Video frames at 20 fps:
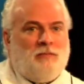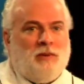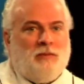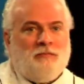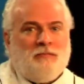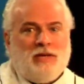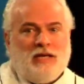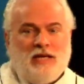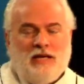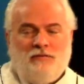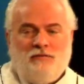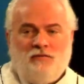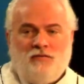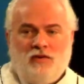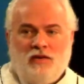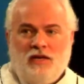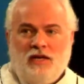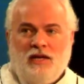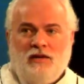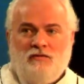But if,
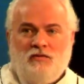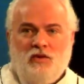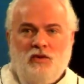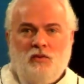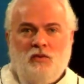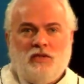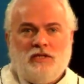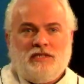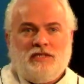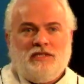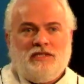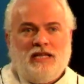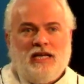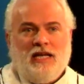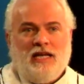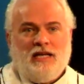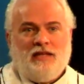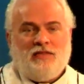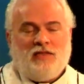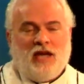if you were to
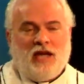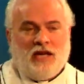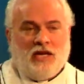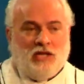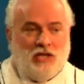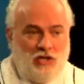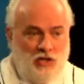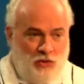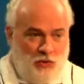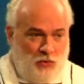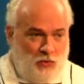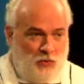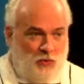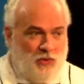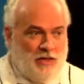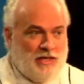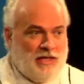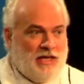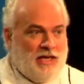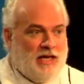take that you
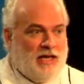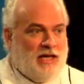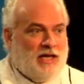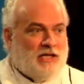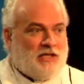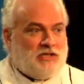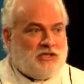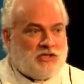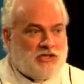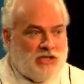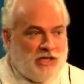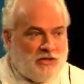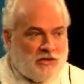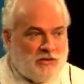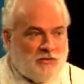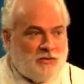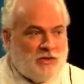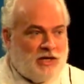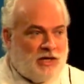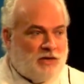and share
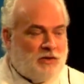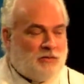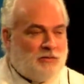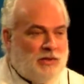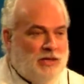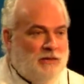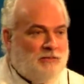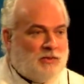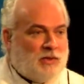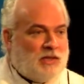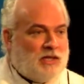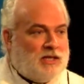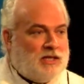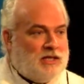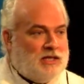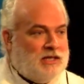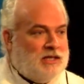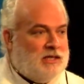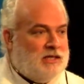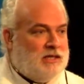it with other people,
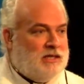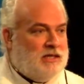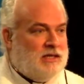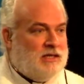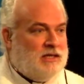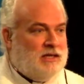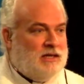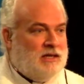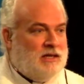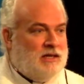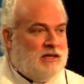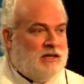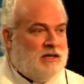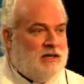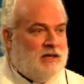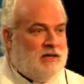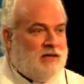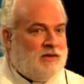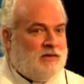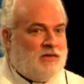
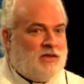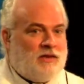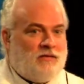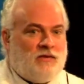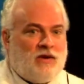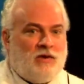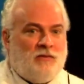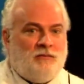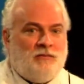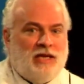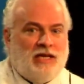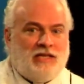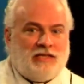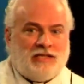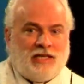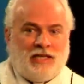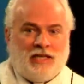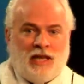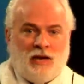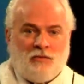think of how
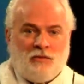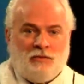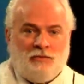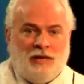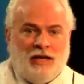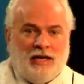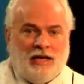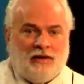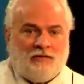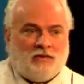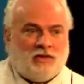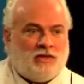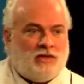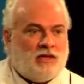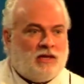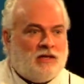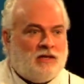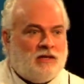amazing that would make everything.